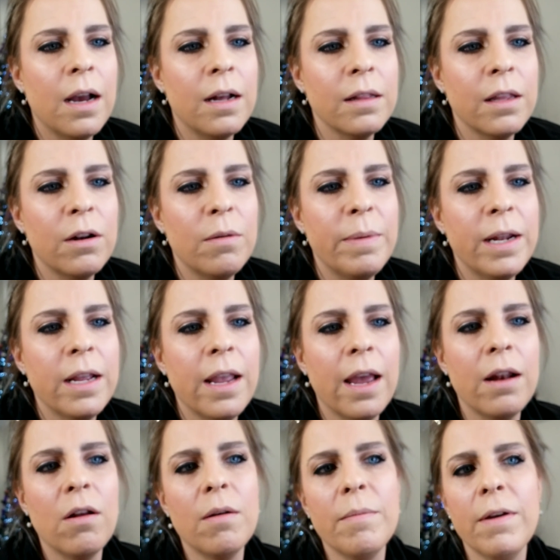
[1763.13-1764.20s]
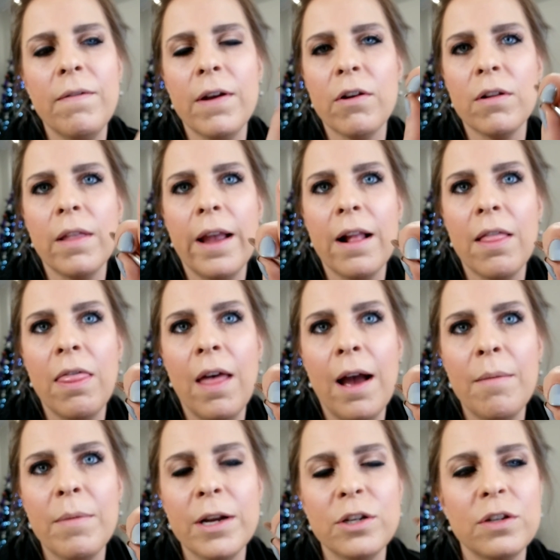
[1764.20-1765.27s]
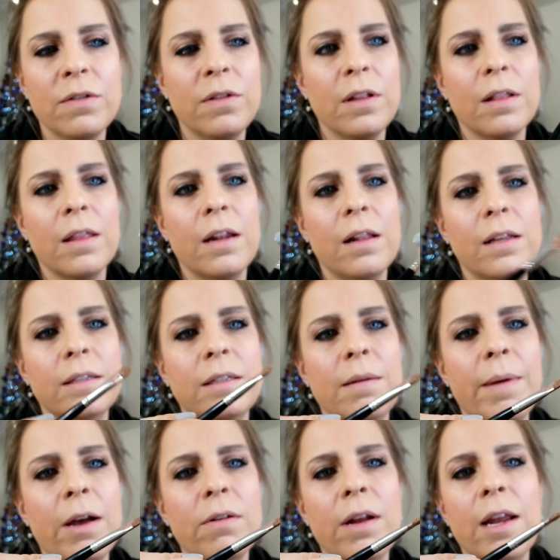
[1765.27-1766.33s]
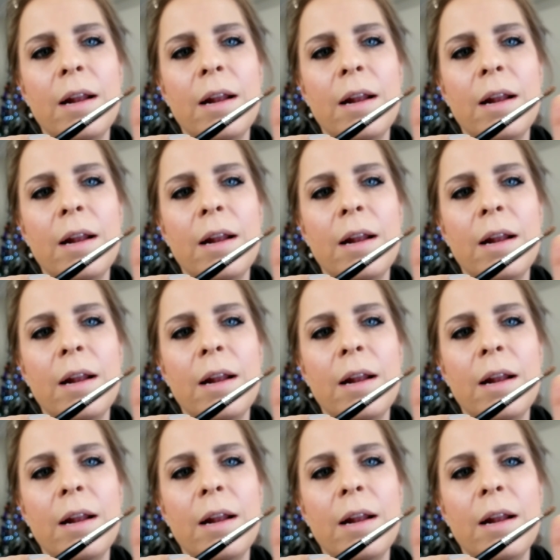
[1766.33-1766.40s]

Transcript: a little bit again on my finger, like that much, the littlest amount.